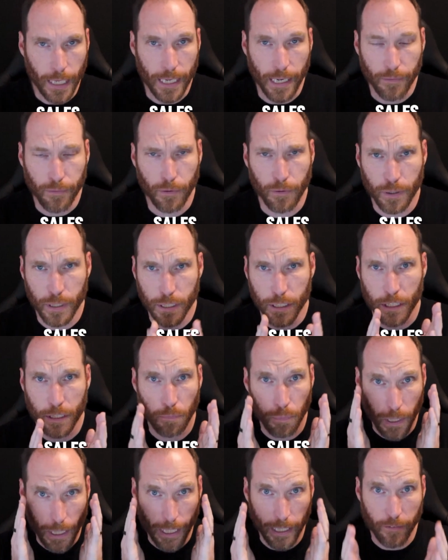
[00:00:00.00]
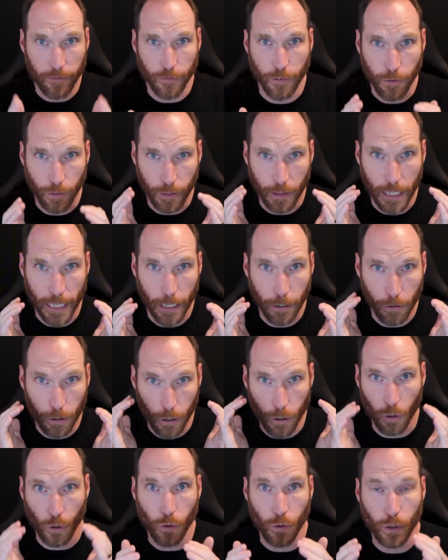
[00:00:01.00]
Everyone is just playing for their
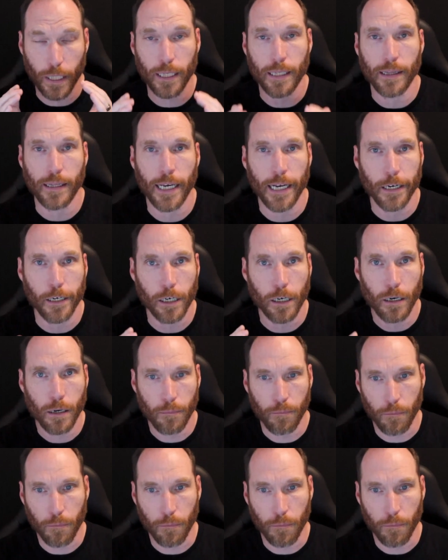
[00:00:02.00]
goal in their